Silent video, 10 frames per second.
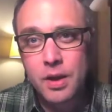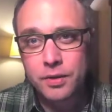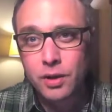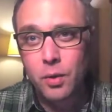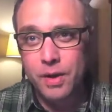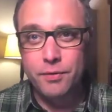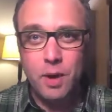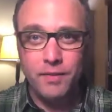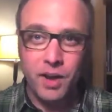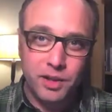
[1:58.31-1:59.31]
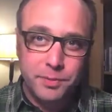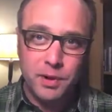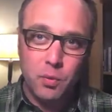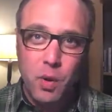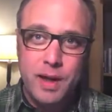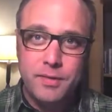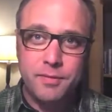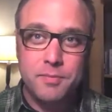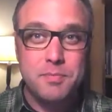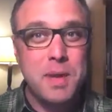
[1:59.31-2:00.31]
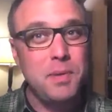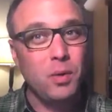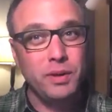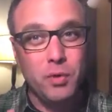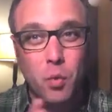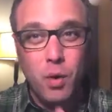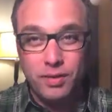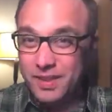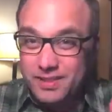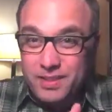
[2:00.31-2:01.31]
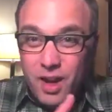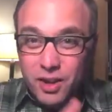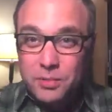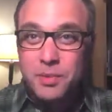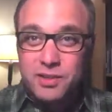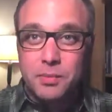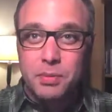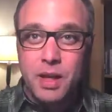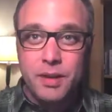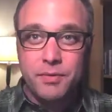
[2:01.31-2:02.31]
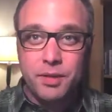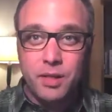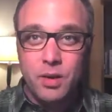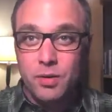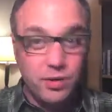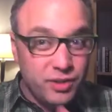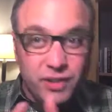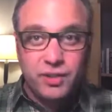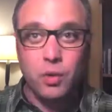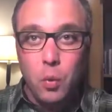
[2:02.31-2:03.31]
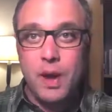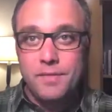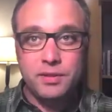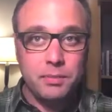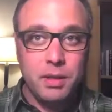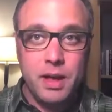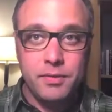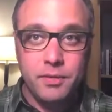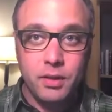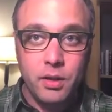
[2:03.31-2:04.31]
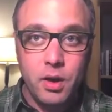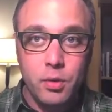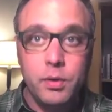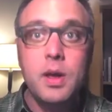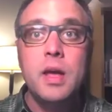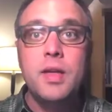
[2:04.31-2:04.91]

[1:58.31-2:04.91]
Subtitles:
So if you have a husband and wife, maybe only like the husband is applying for the loan just the wife is applying for the loan,